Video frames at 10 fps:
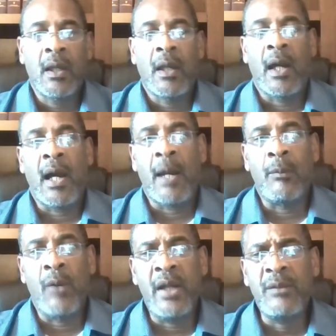
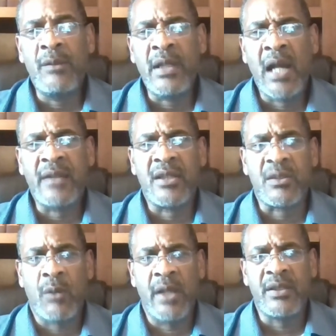When we got
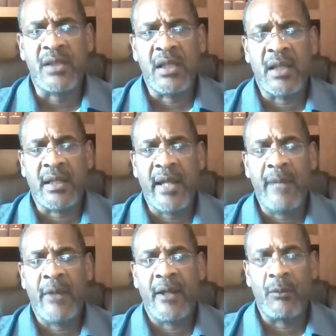this one seed that
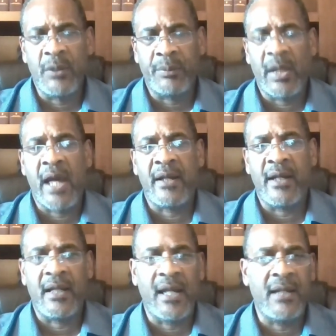came in and we
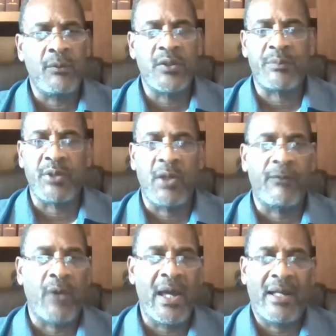planted it, and it was
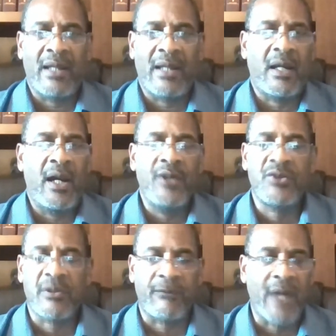beautiful. It had like
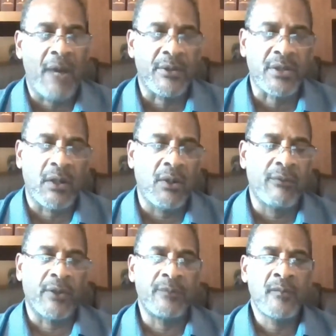hundreds of flowers all
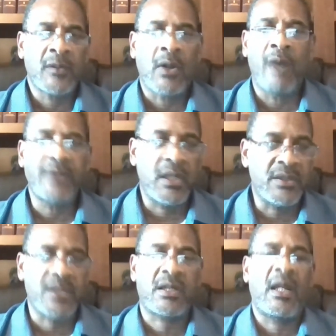over it. All of a sudden,
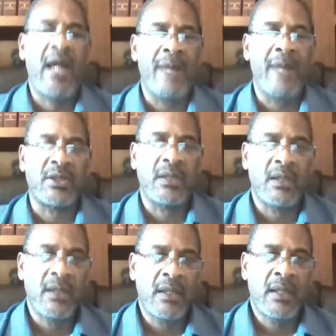it just collapsed.
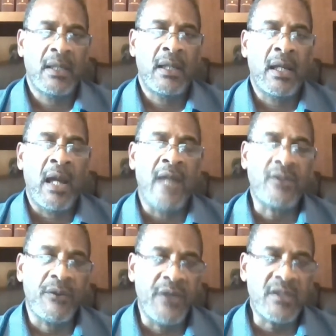And
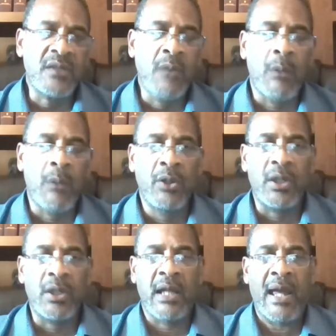so this is what we're
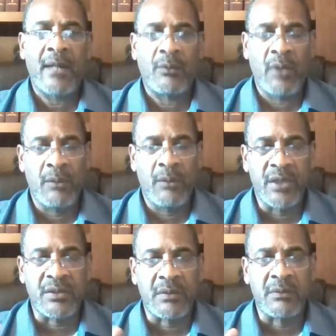looking at when
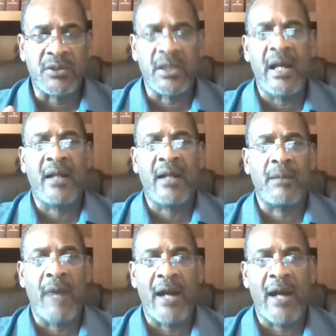we're
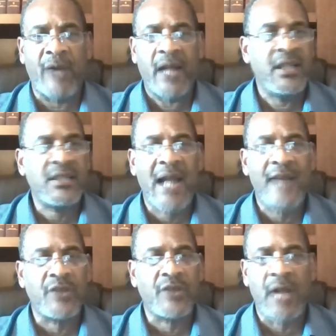genetically modifying. These
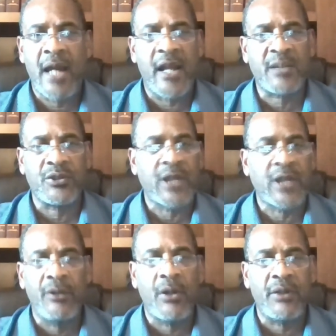guys are not experts.
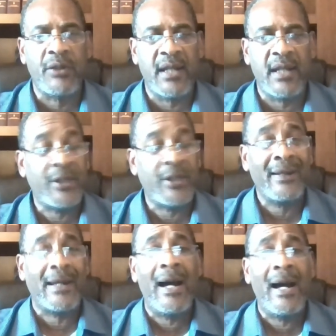They don't know the end game. They're
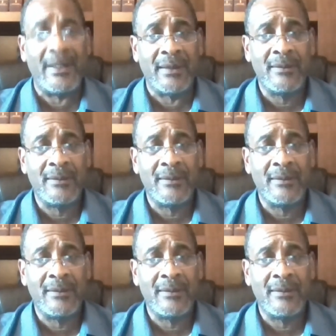not God.